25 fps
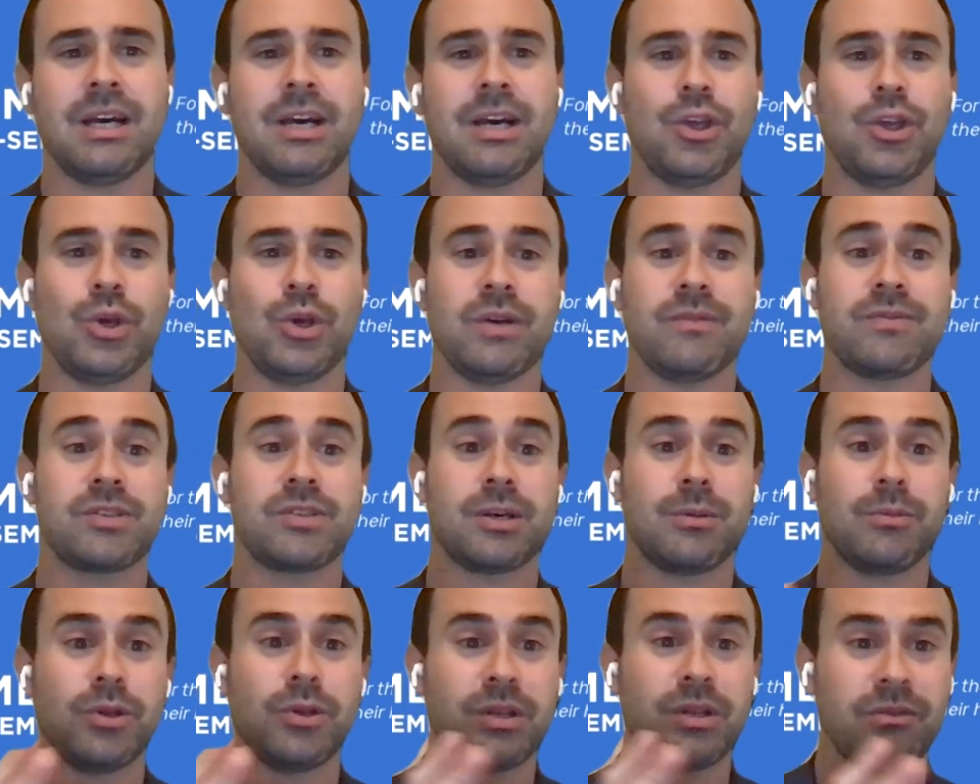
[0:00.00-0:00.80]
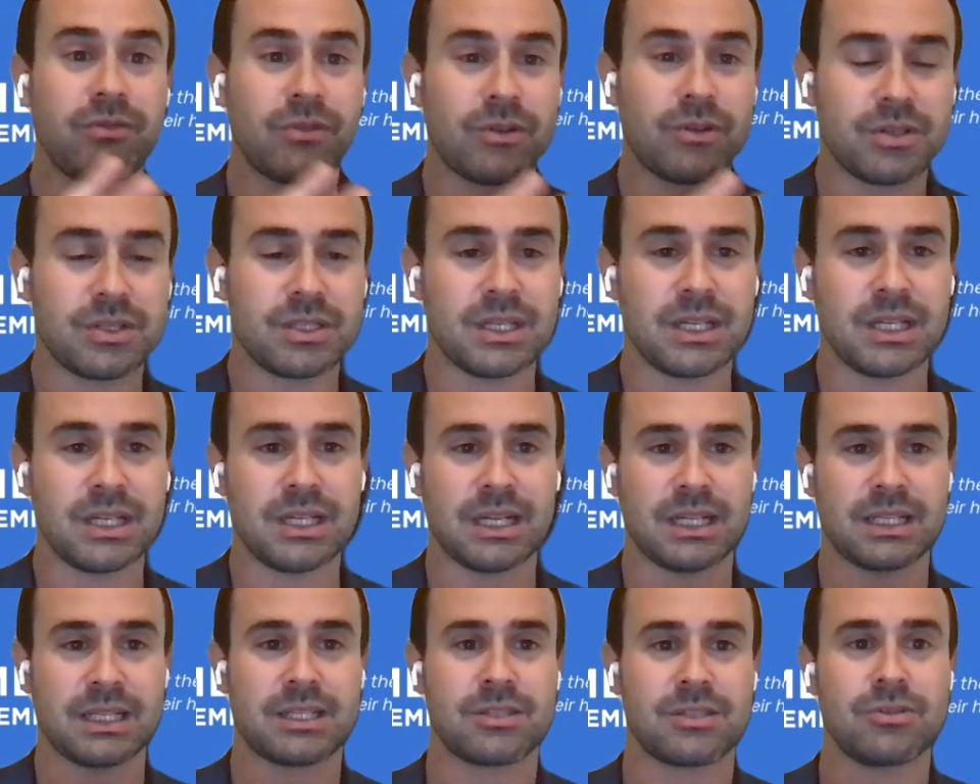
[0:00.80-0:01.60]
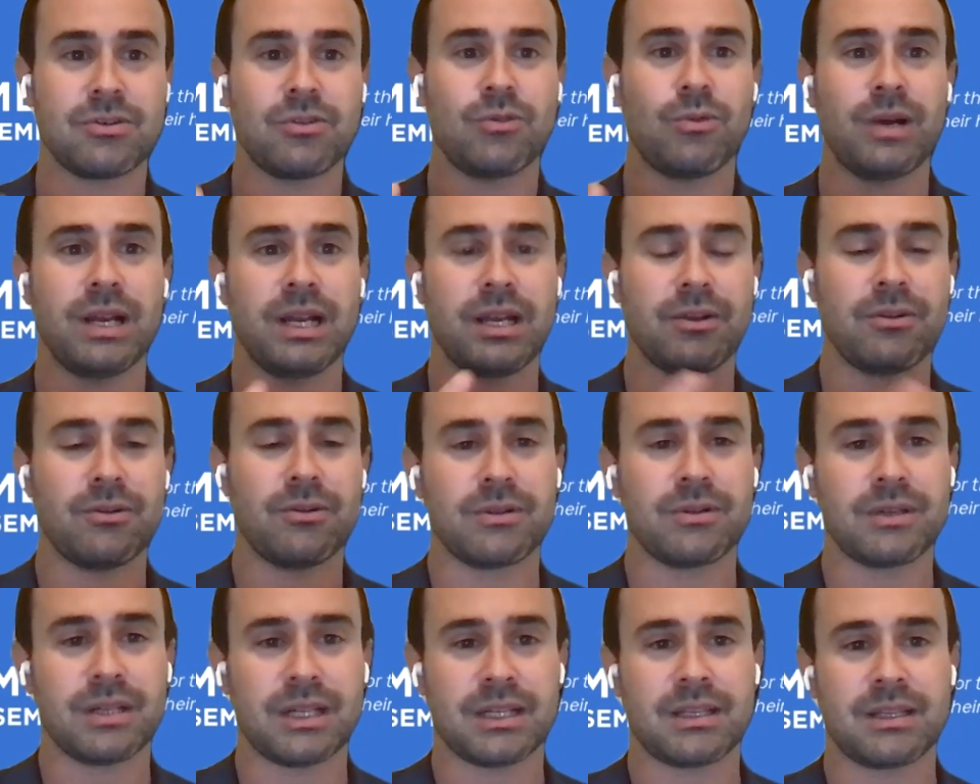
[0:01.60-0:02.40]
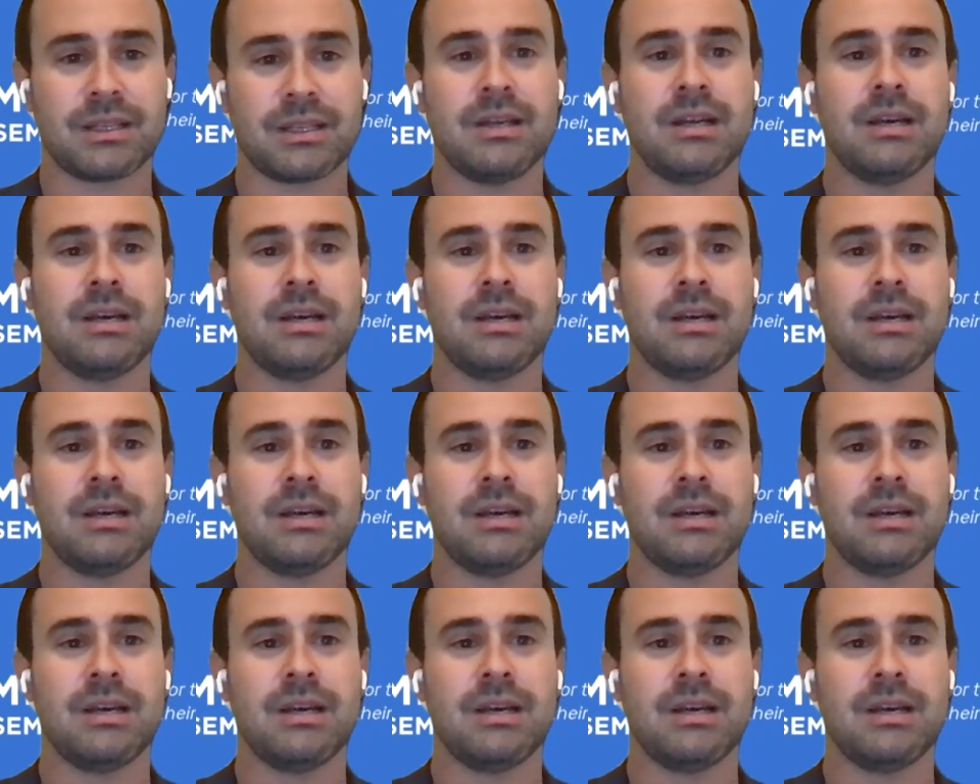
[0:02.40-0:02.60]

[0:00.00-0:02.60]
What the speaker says: You have some university that's so well known that